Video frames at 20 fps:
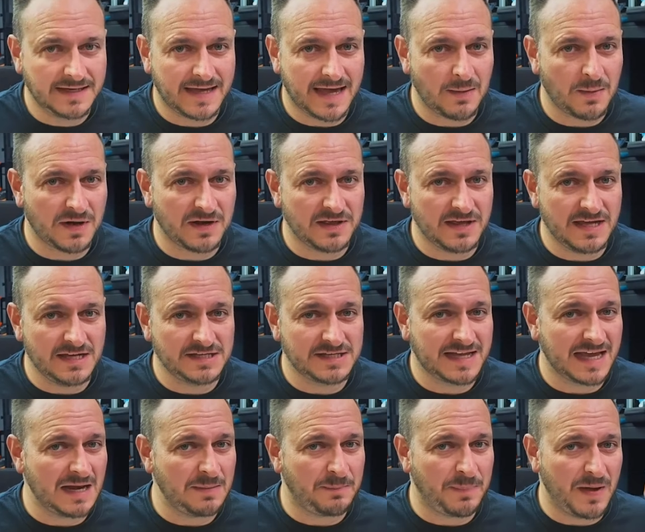get one of these,
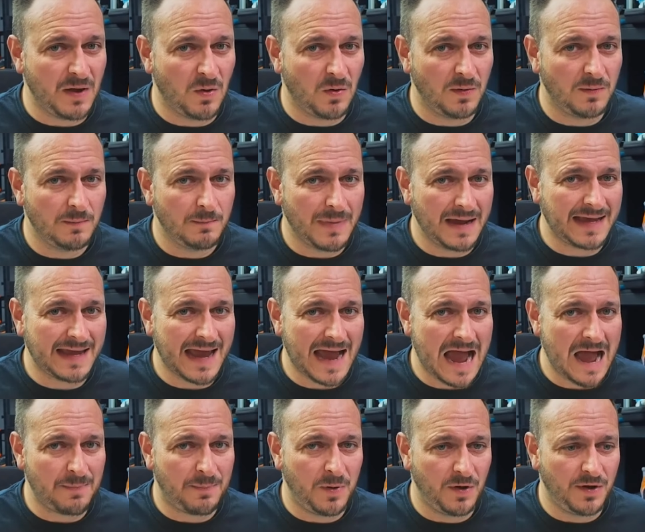get it built, make it
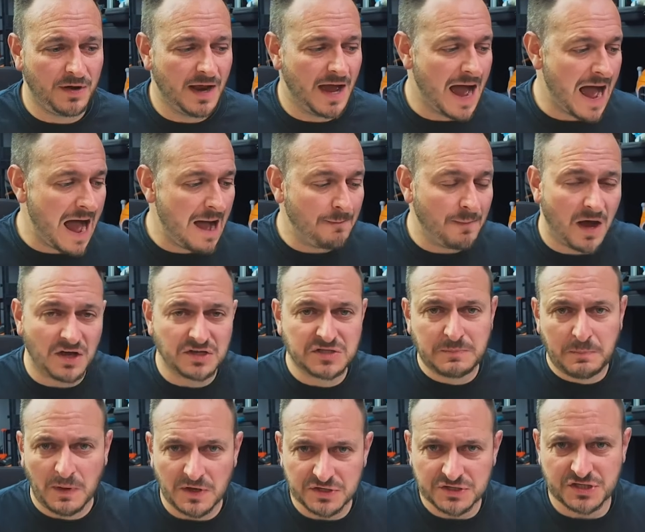happen. Our
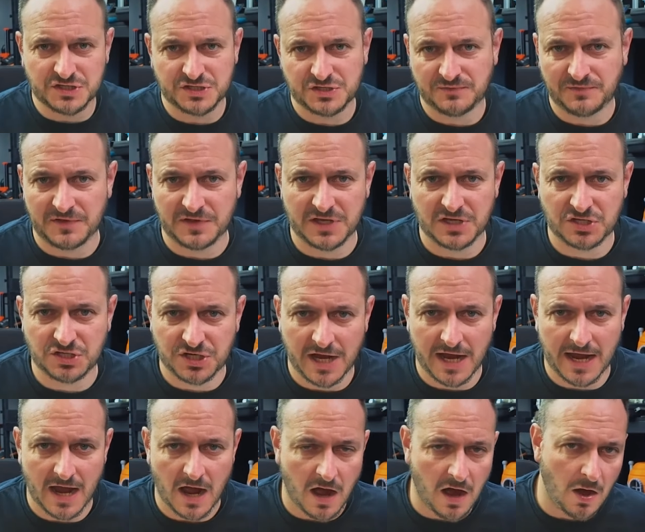sponsors for this
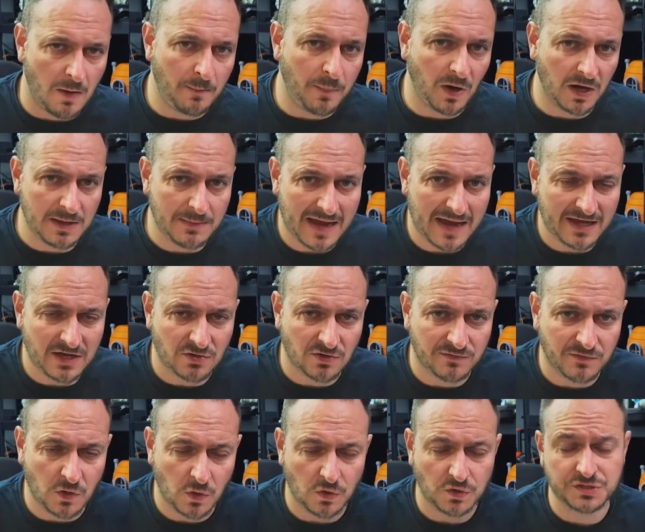year are Polymaker,
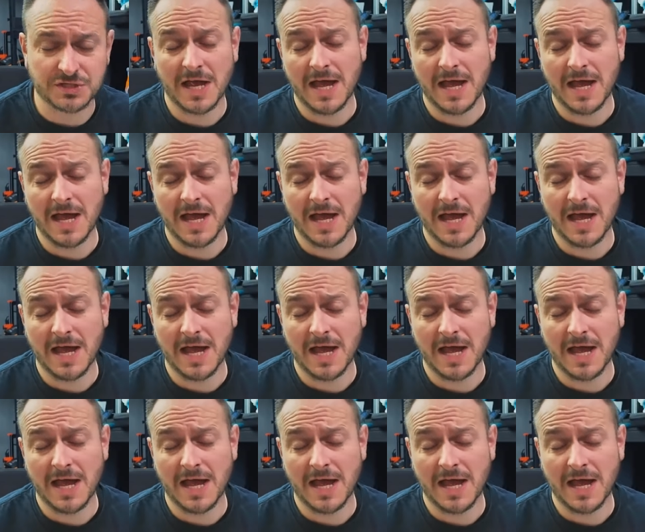of course,